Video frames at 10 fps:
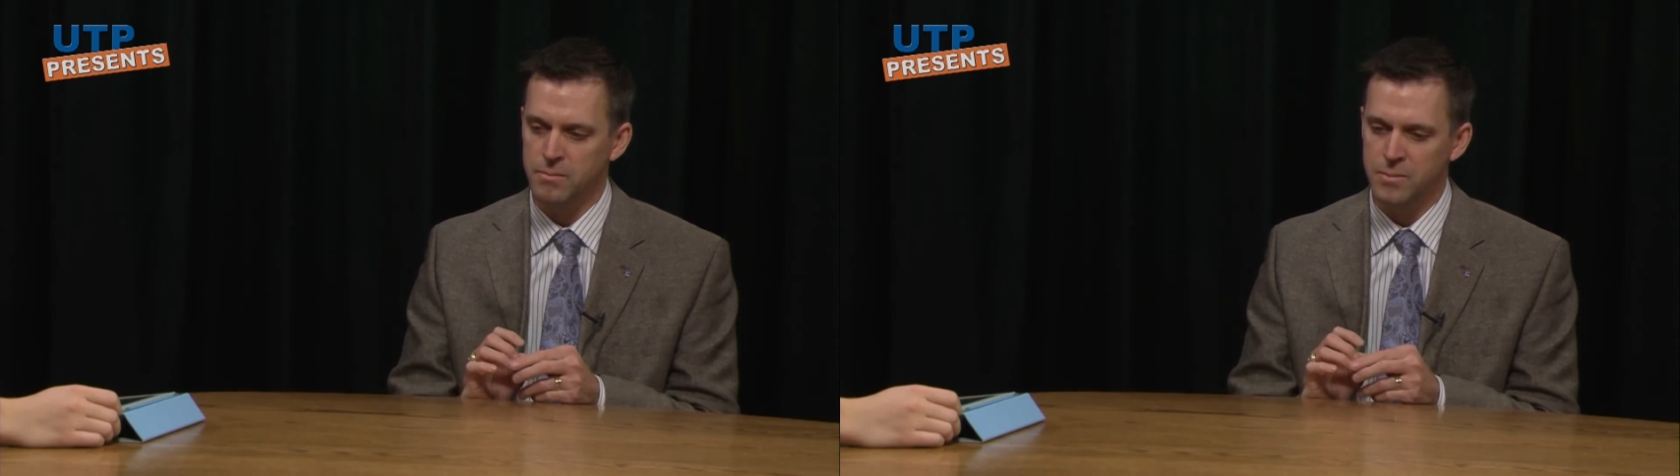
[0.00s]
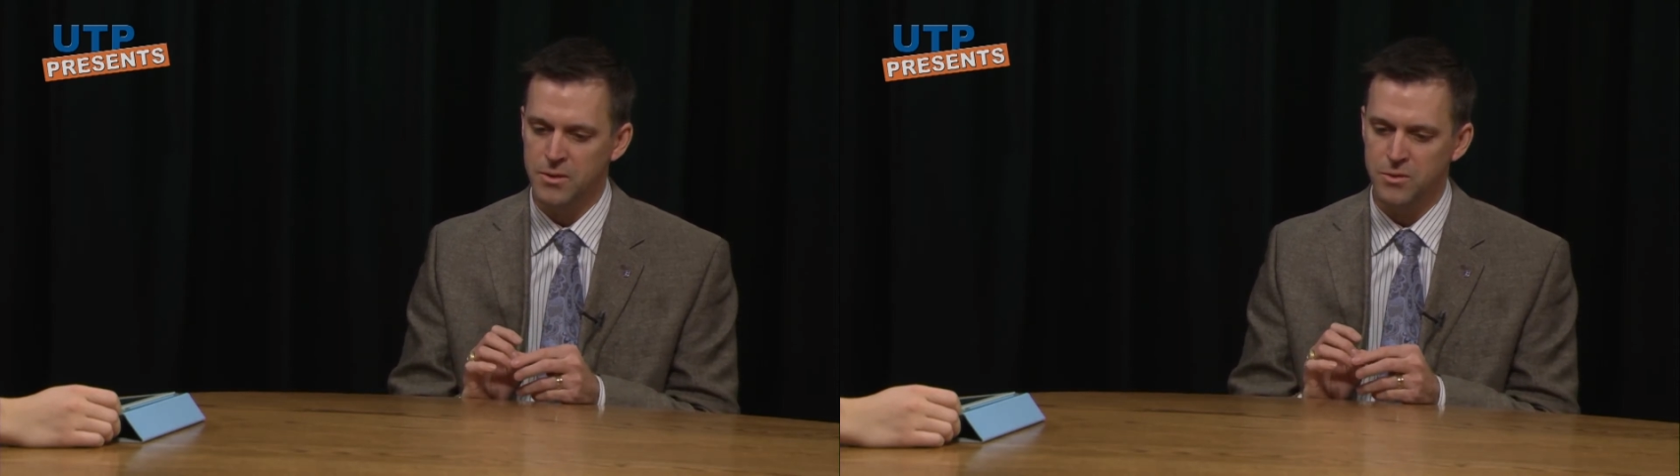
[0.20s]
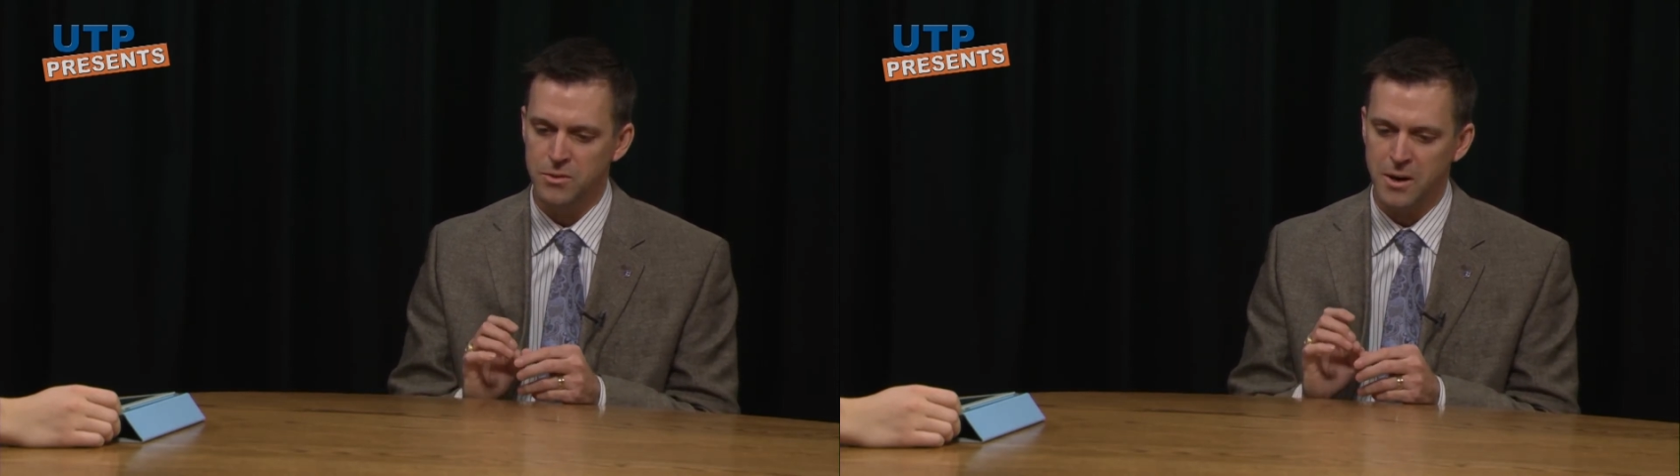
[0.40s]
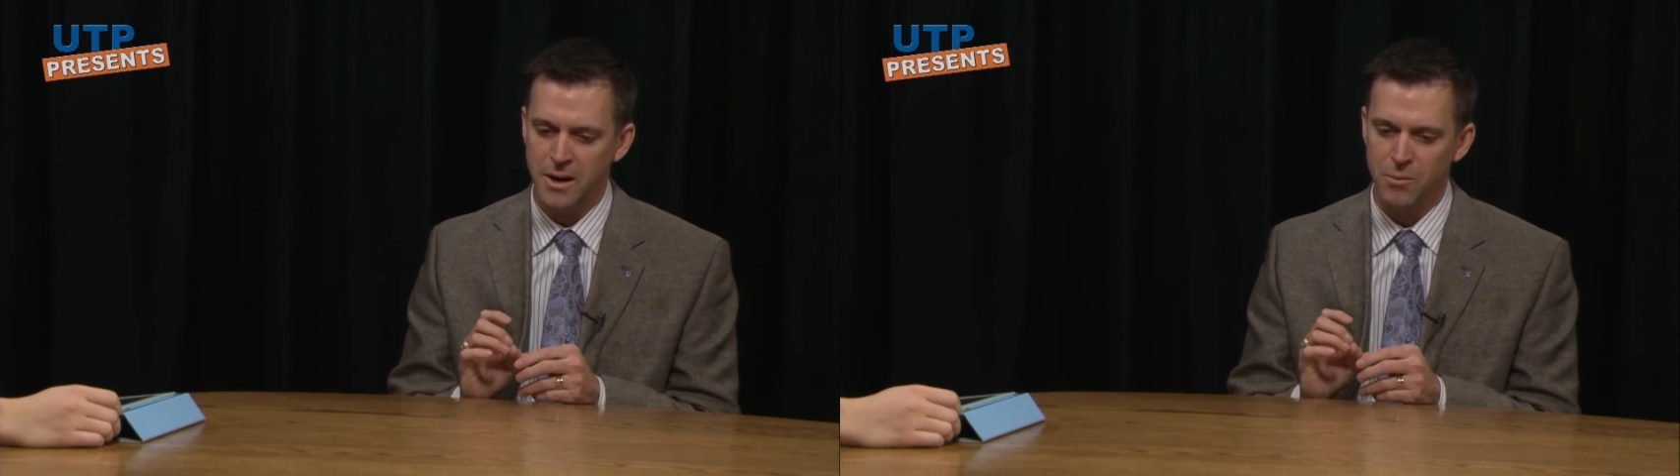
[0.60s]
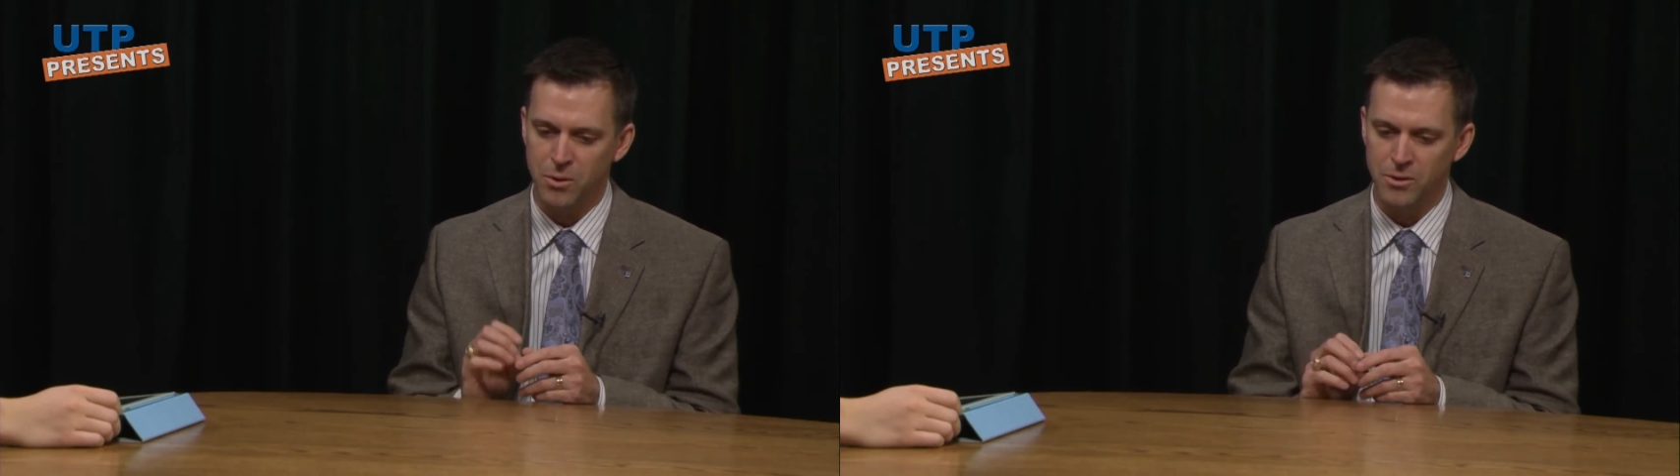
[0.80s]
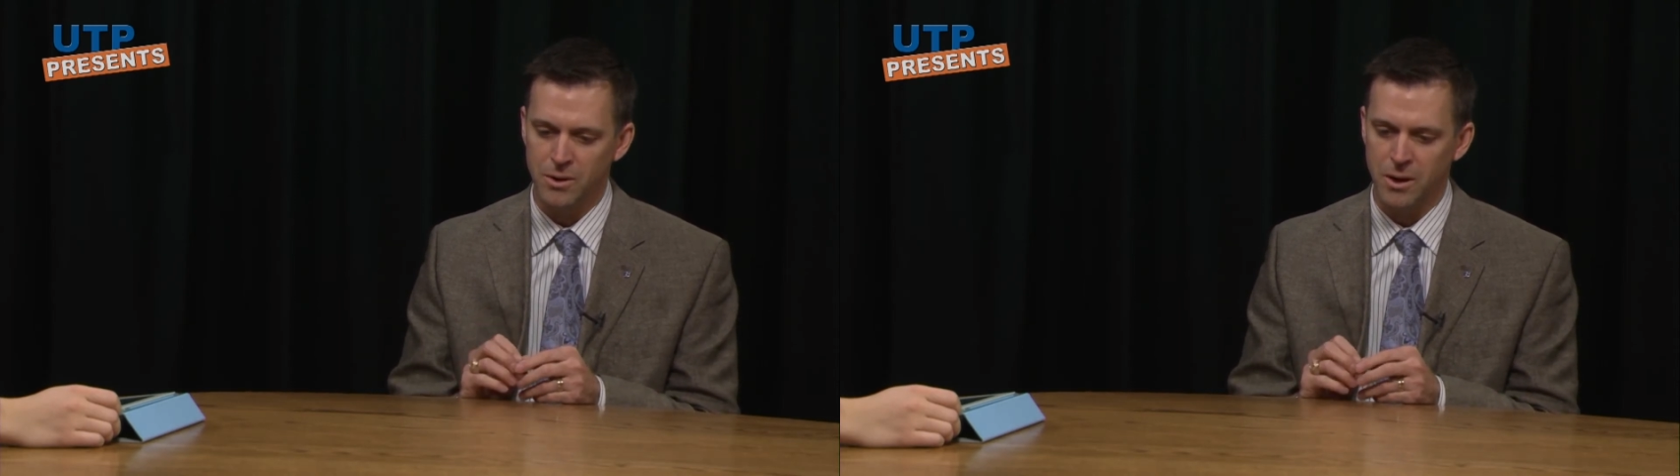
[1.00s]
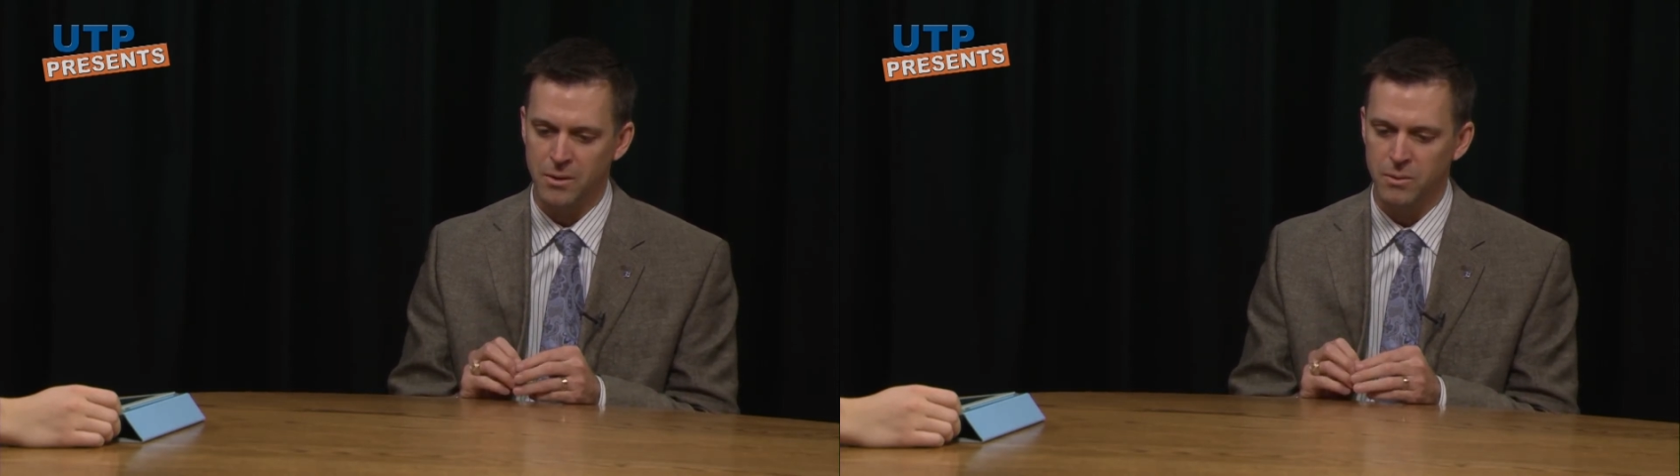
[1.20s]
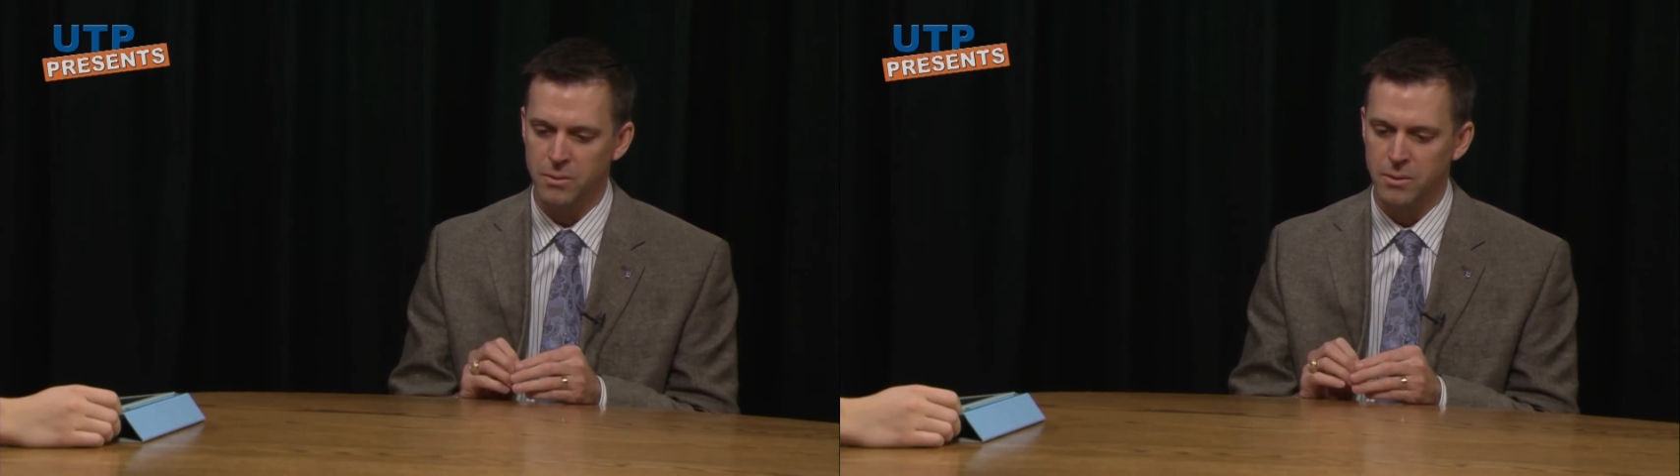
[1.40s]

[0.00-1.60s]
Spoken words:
pieces that I worked on,